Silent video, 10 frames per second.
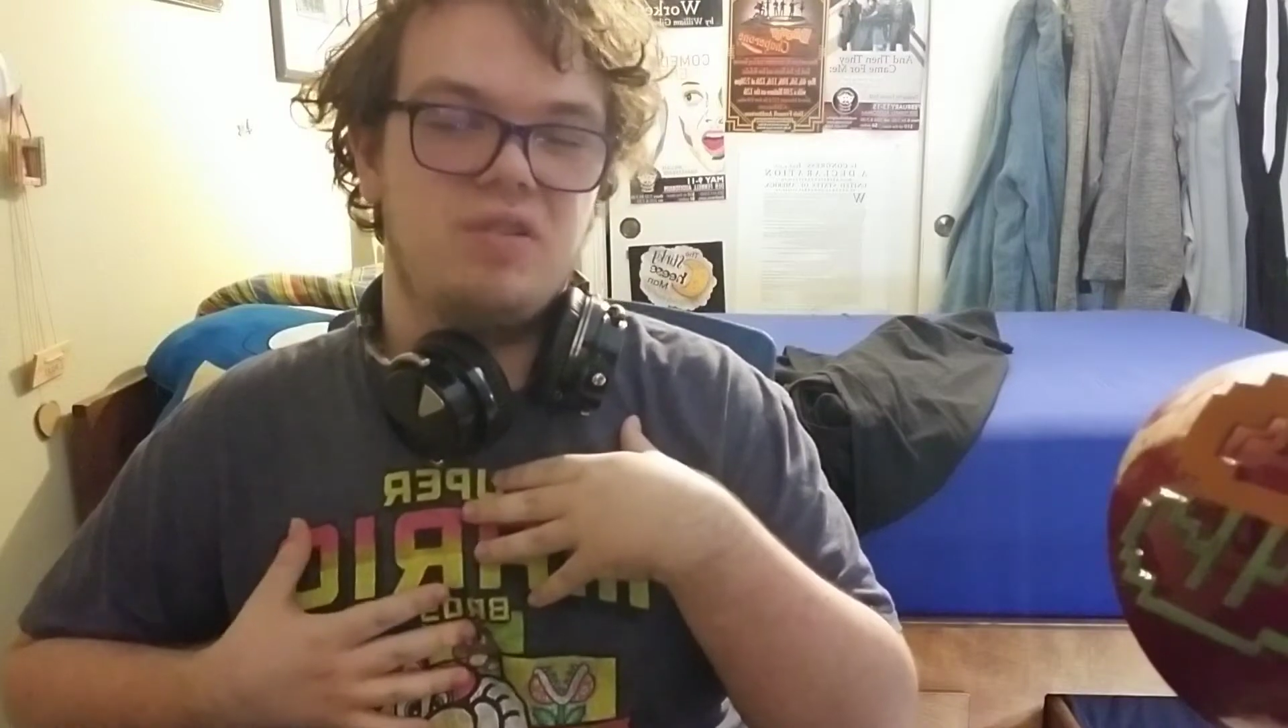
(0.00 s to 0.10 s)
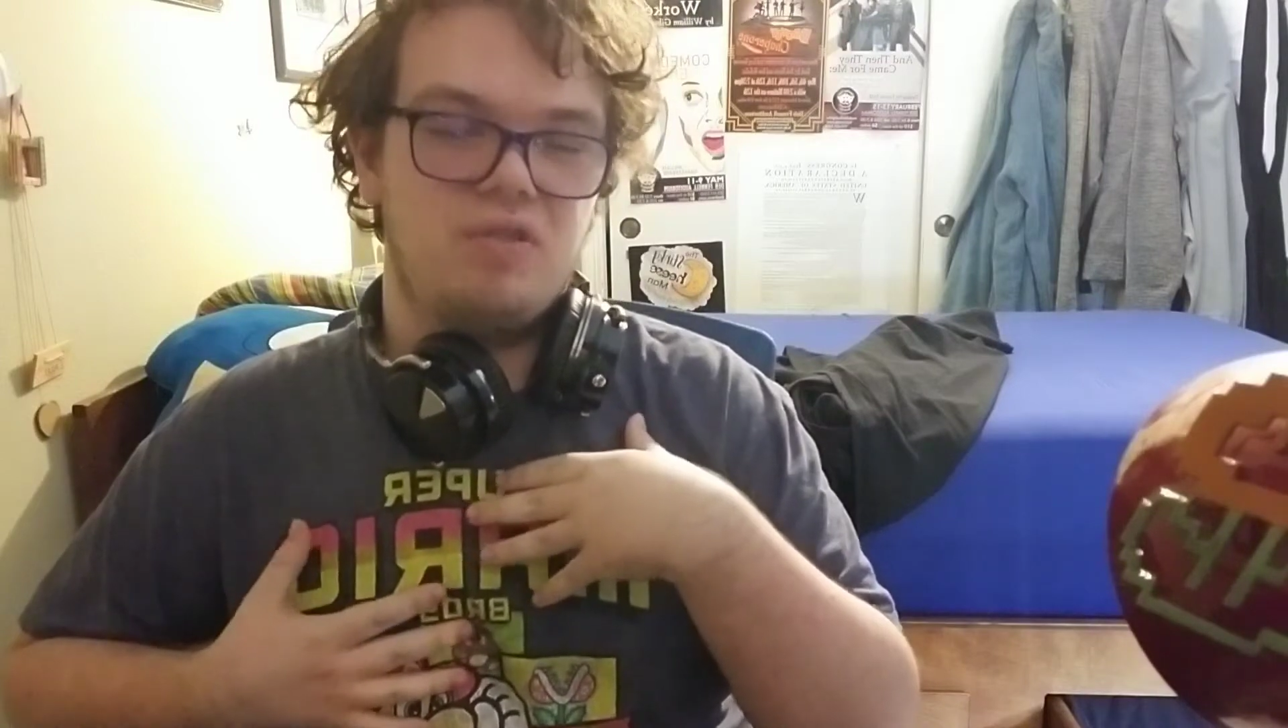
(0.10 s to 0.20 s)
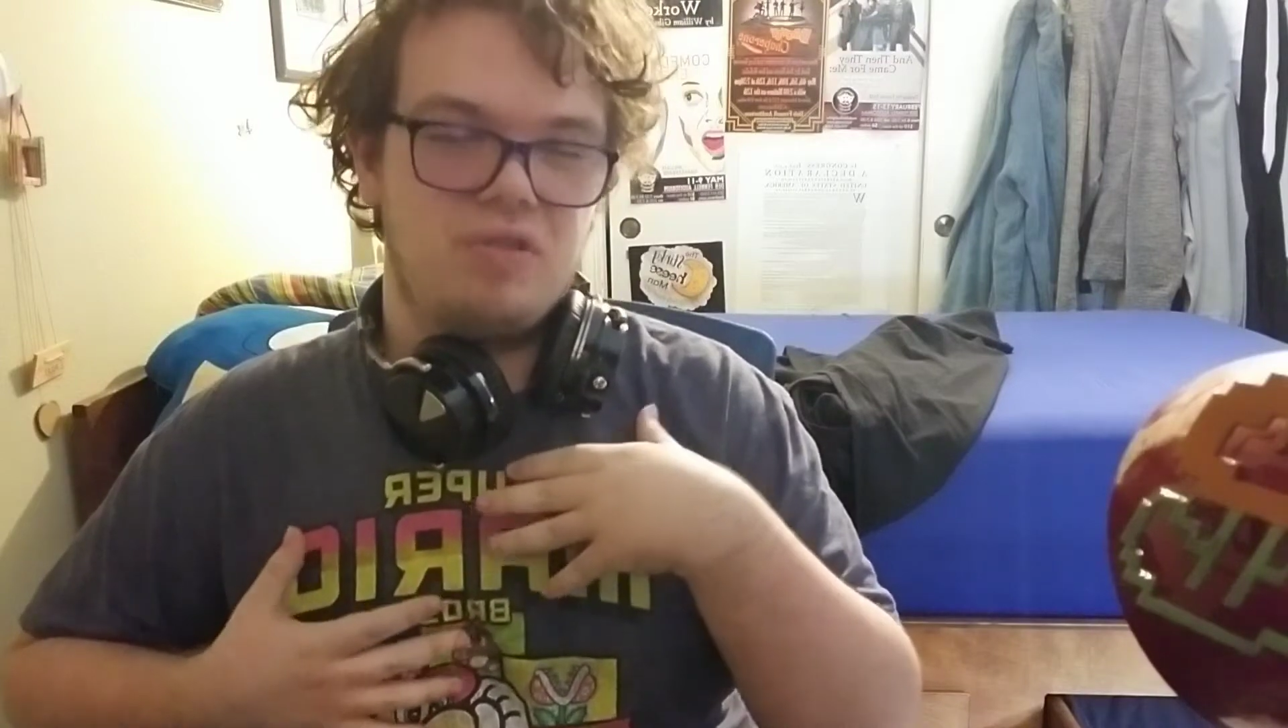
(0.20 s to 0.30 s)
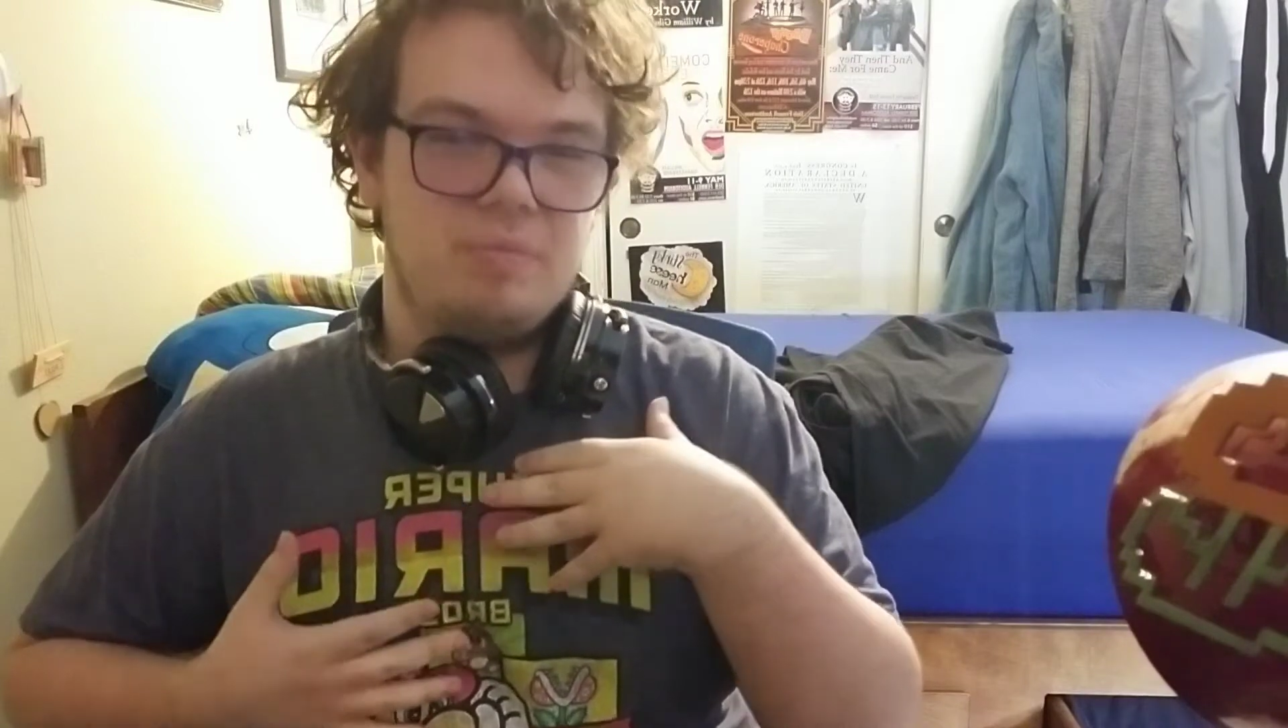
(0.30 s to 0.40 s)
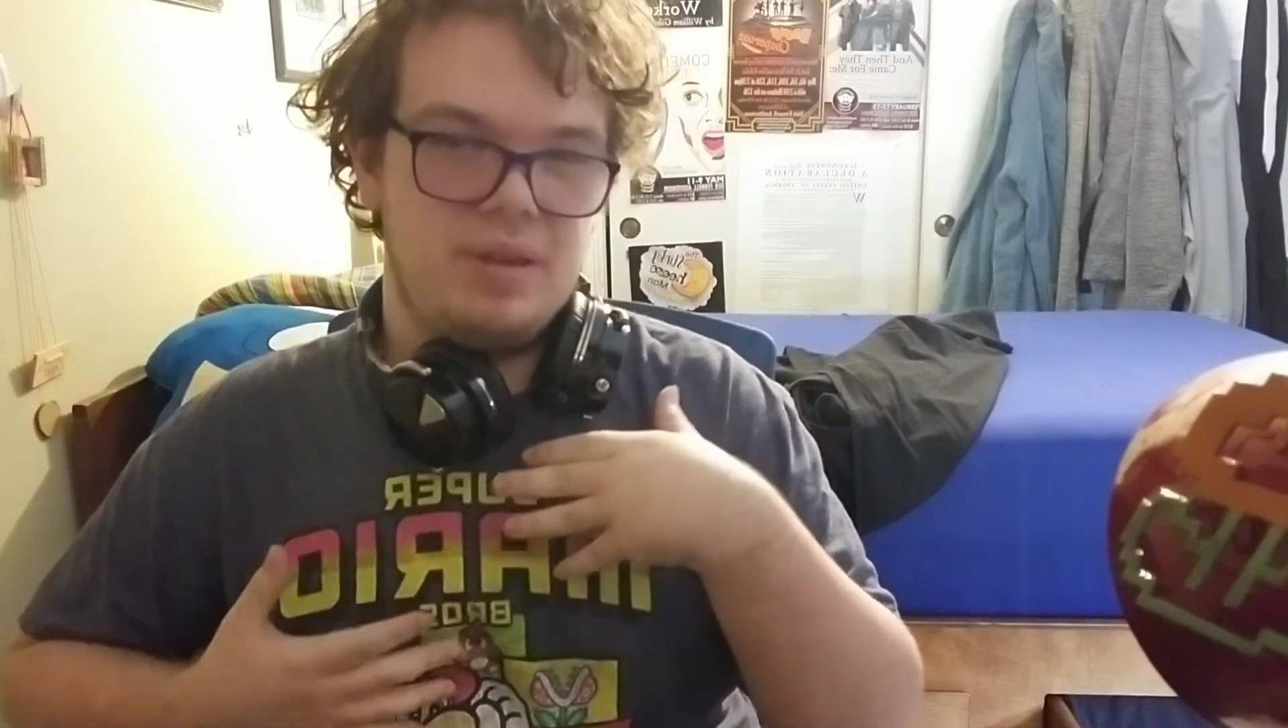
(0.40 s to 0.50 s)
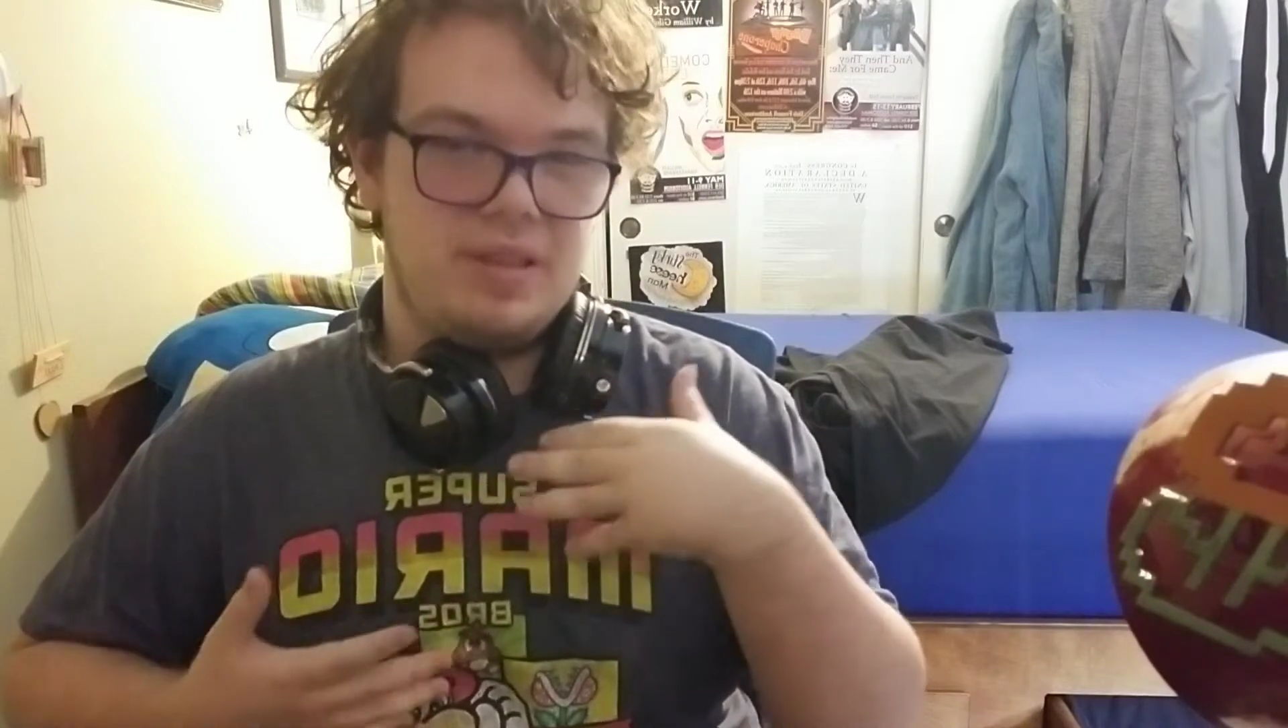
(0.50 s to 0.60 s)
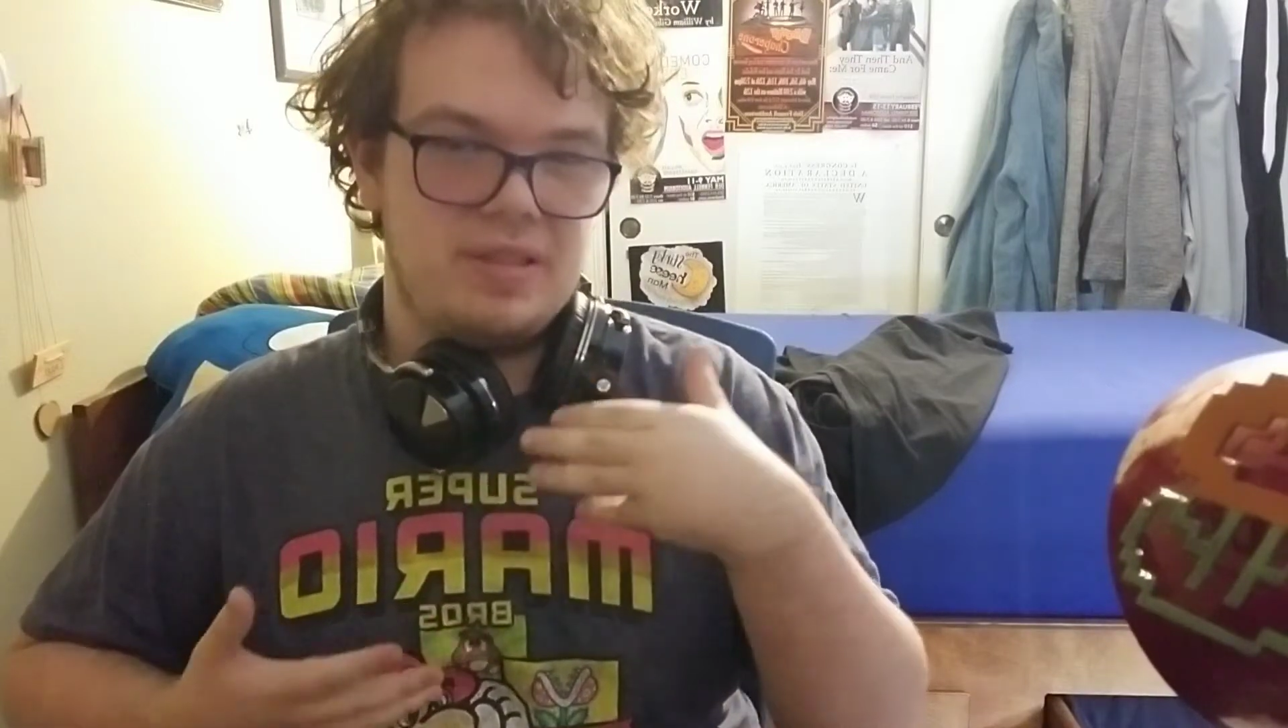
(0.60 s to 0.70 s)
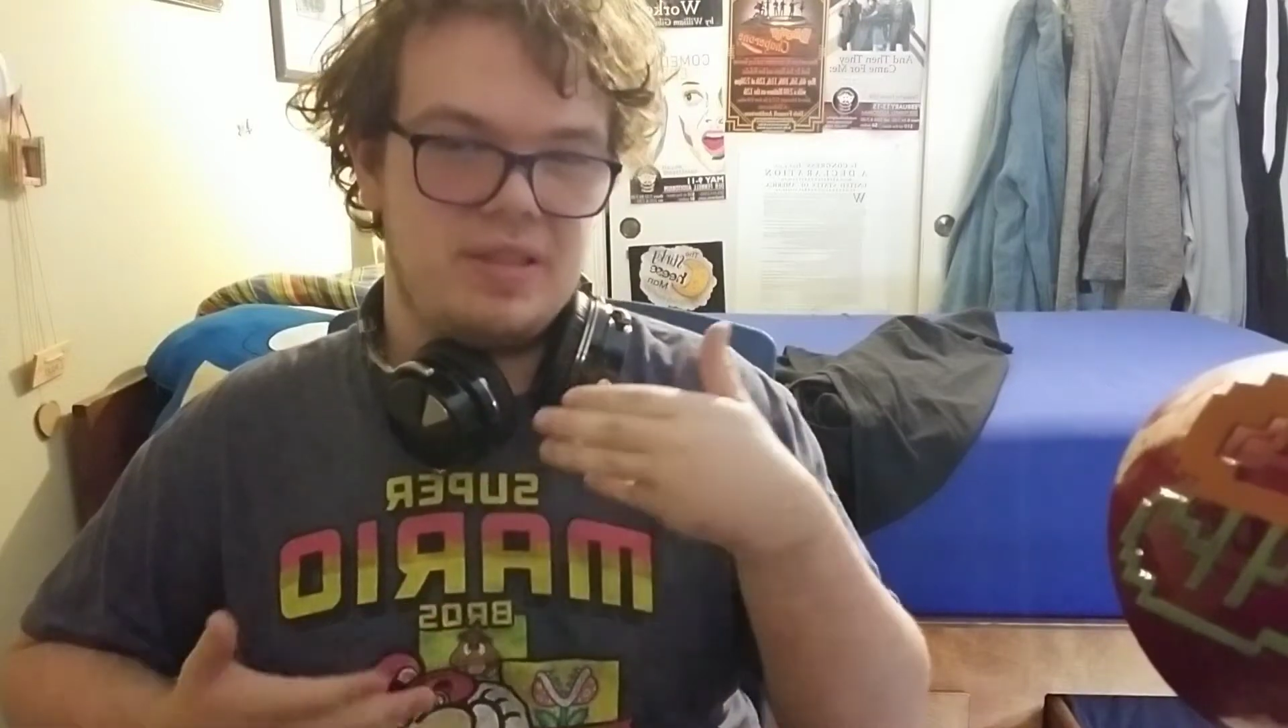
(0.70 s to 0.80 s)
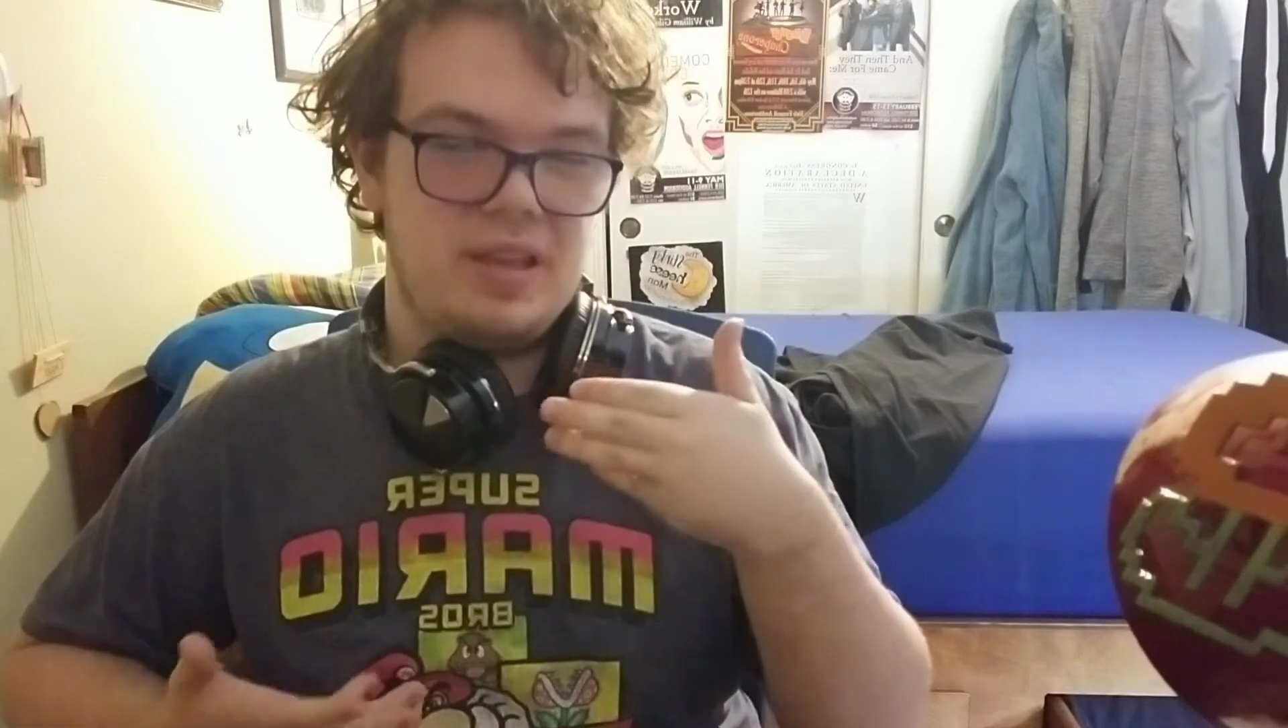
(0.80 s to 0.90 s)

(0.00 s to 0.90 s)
ultimate